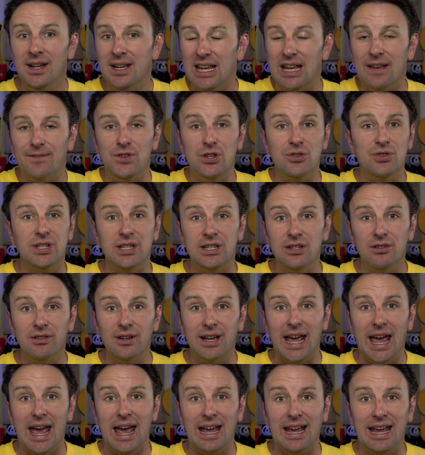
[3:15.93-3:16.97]
If you still
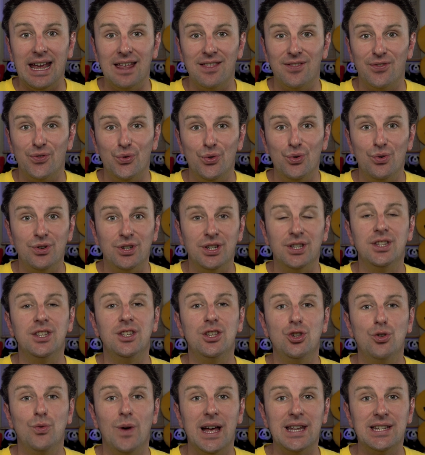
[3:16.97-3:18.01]
can't get through to the
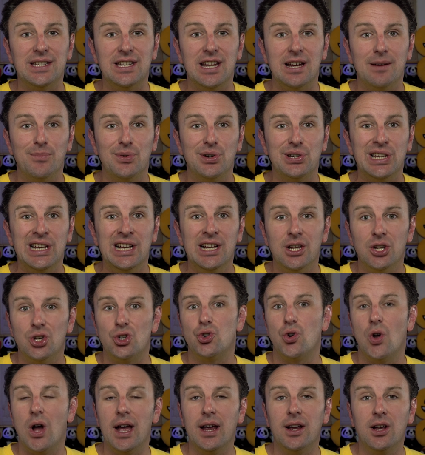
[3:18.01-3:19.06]
US numbers,
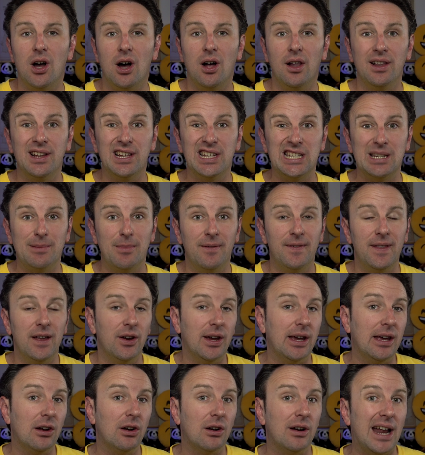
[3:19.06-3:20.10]
try calling some of their
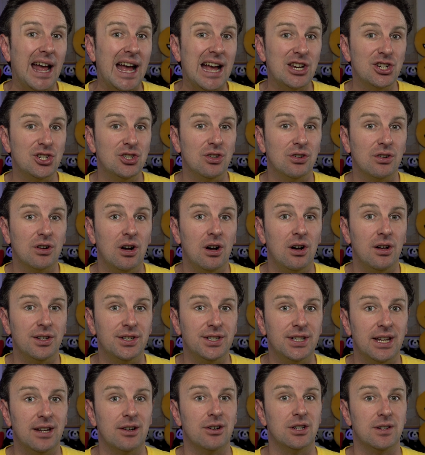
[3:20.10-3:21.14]
international call
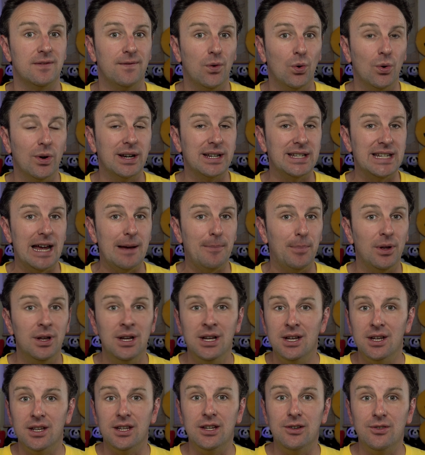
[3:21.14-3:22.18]
centers. For example,
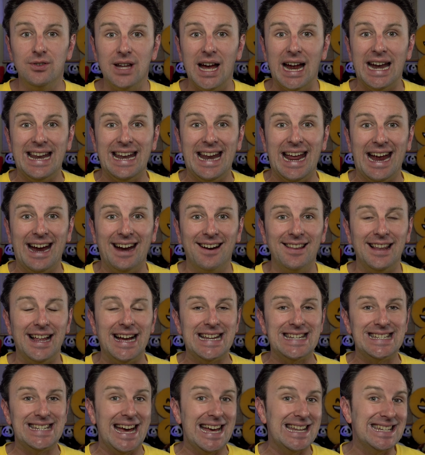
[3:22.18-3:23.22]
United
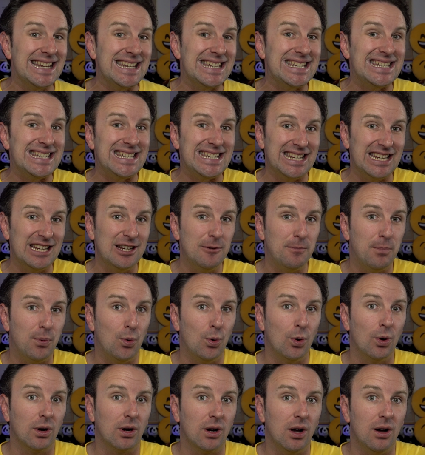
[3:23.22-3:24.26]
Airlines has a
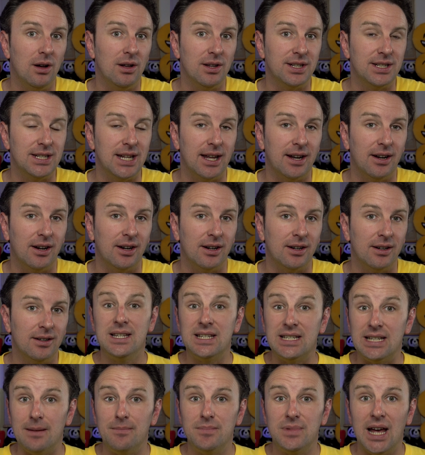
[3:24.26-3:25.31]
Singapore call center.
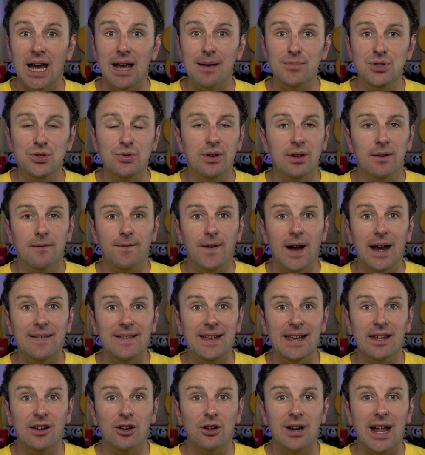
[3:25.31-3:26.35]
Sometimes you can find
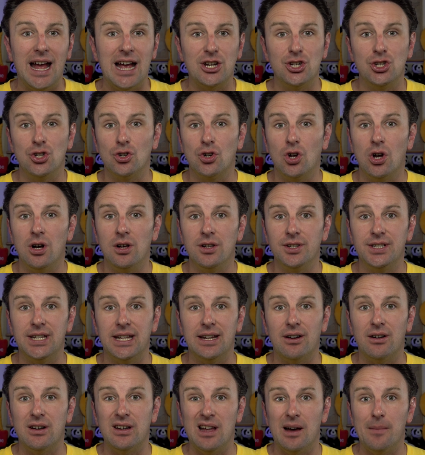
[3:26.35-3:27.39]
the international call
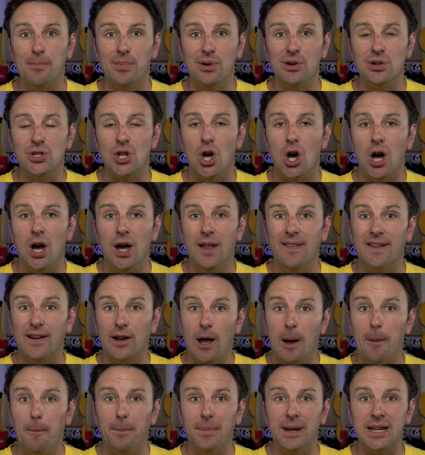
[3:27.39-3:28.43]
center numbers on the
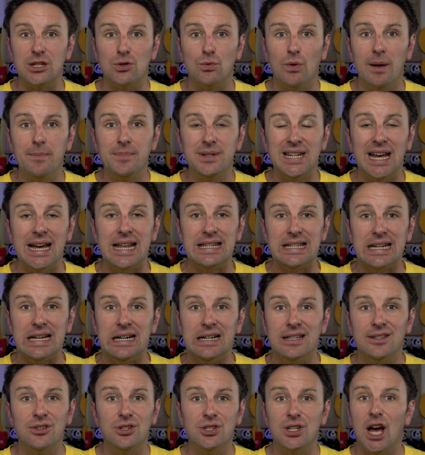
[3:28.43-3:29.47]
company's website websites.
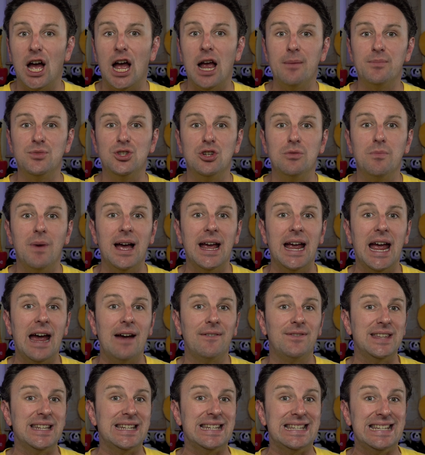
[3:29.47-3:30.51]
Other times you might
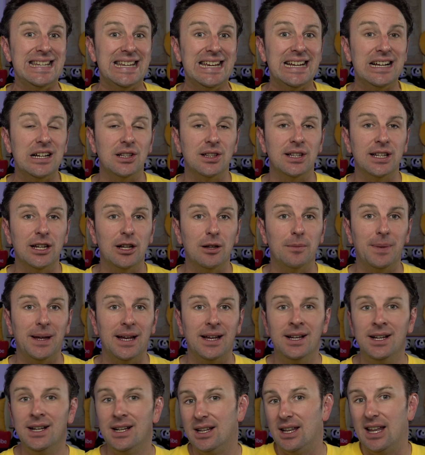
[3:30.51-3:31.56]
have to dig a little
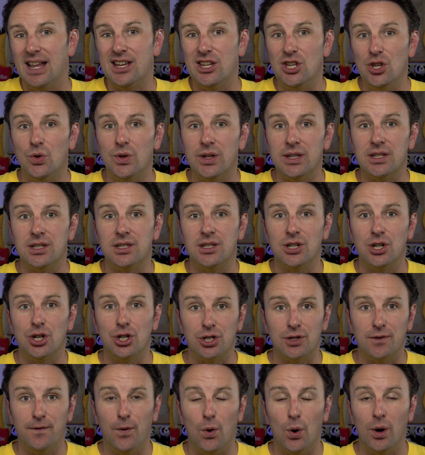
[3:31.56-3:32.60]
bit, like you can
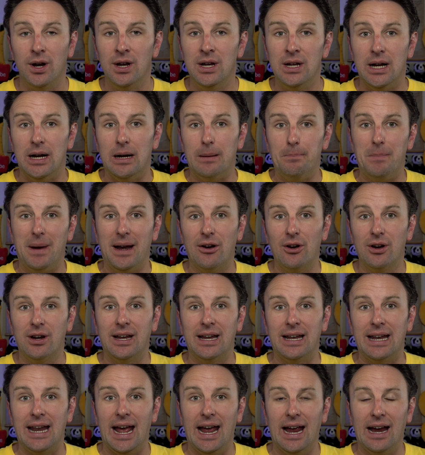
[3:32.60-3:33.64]
search for
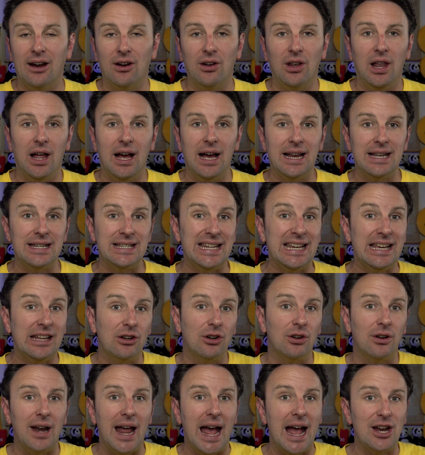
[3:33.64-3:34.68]
American Airlines
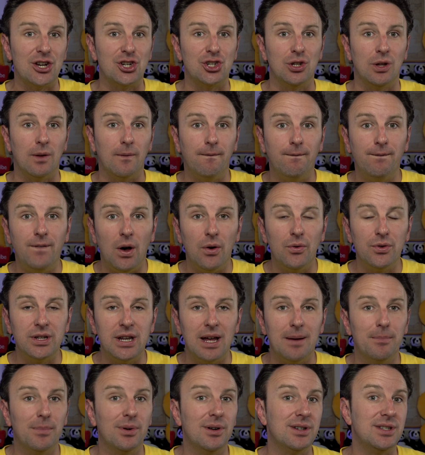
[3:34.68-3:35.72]
international phone
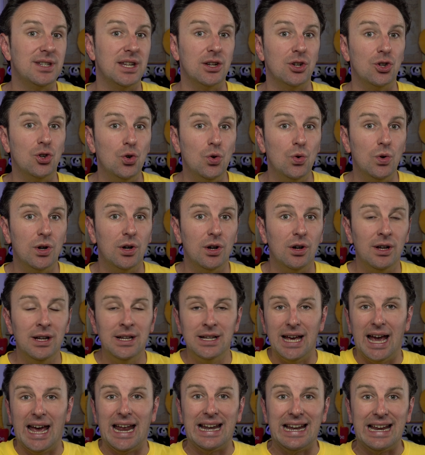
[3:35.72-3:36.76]
numbers in Google
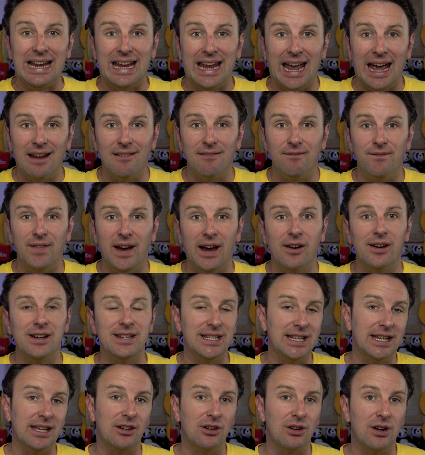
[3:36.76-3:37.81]
and get various
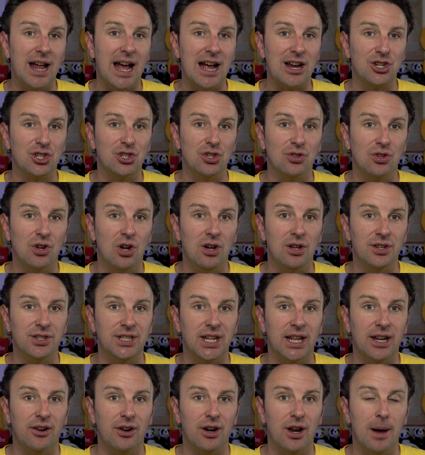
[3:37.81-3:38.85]
international call
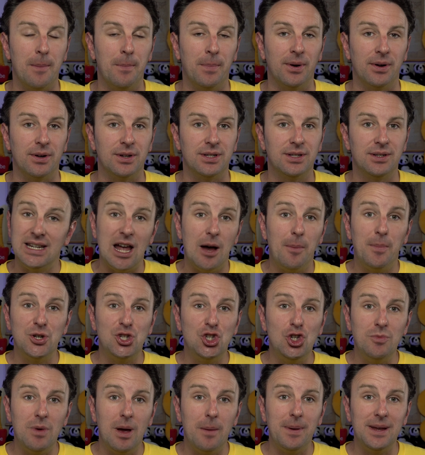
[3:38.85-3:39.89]
center numbers. Now, but
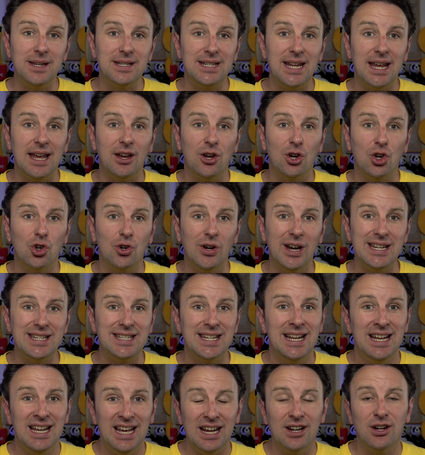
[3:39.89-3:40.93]
you might be saying, Chris,
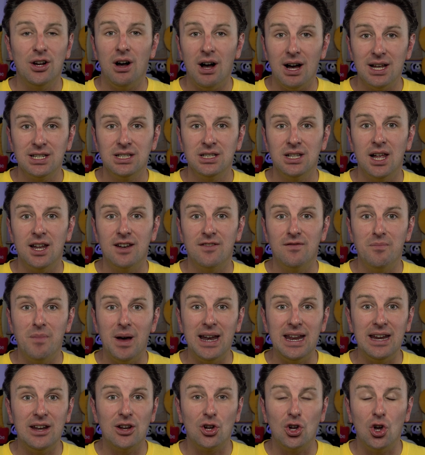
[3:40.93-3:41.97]
it costs a lot of
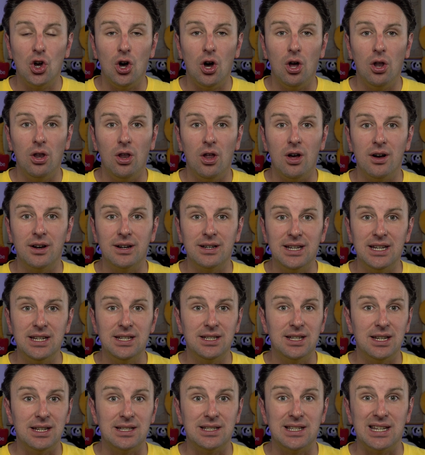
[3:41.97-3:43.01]
money to call long
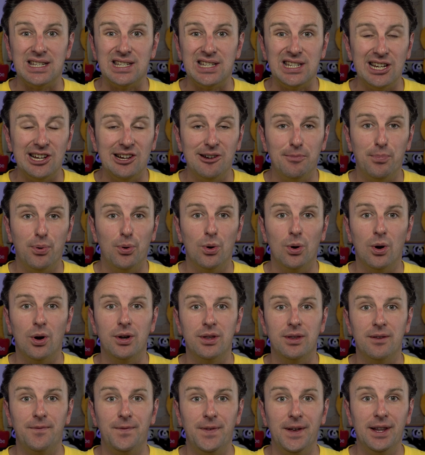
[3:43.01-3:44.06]
distance to Singapore or
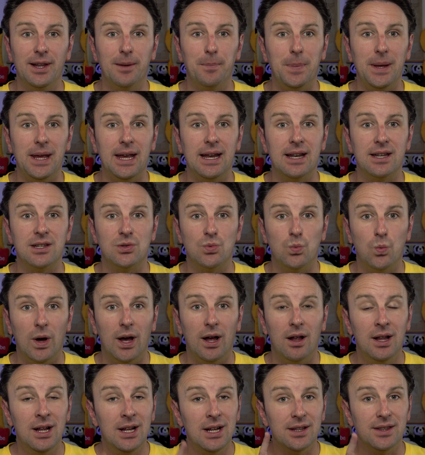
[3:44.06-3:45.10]
the Philippines.
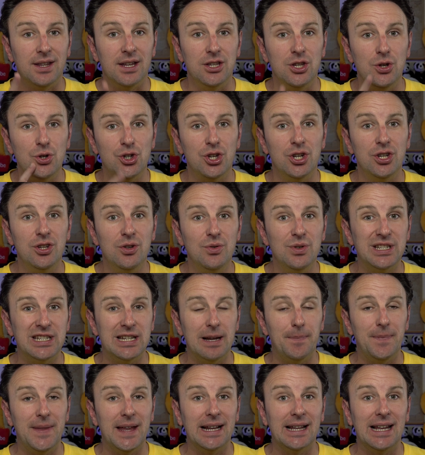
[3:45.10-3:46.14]
Well, then you should use
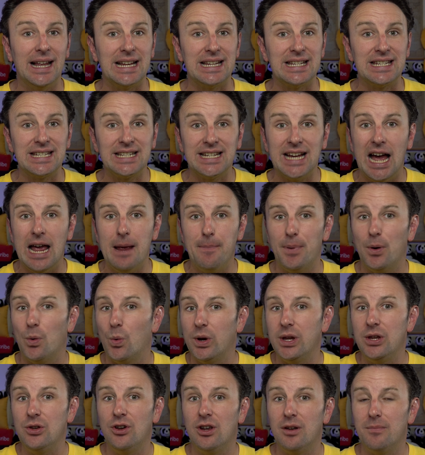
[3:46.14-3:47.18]
something like Skype where
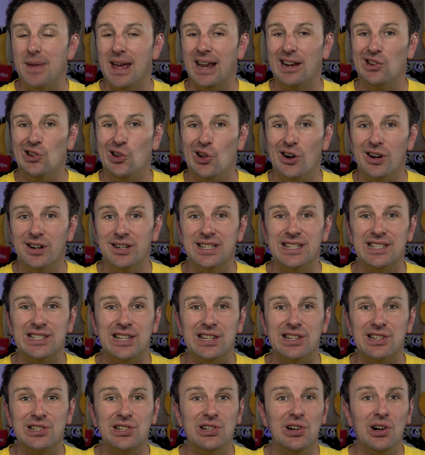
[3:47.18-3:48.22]
you can make long
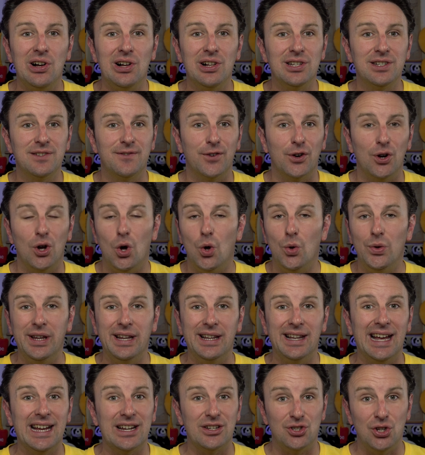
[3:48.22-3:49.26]
distance calls for only
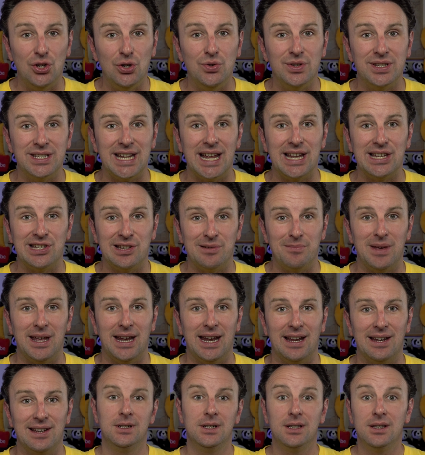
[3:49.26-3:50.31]
like two cents a
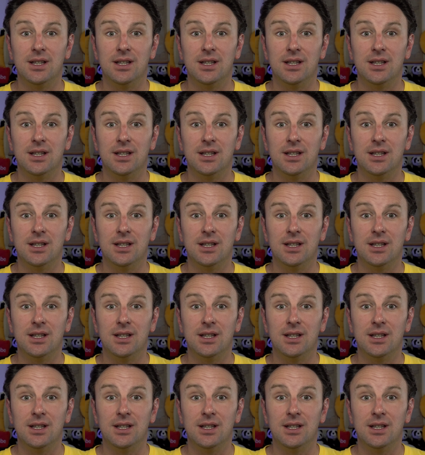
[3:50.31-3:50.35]
minute.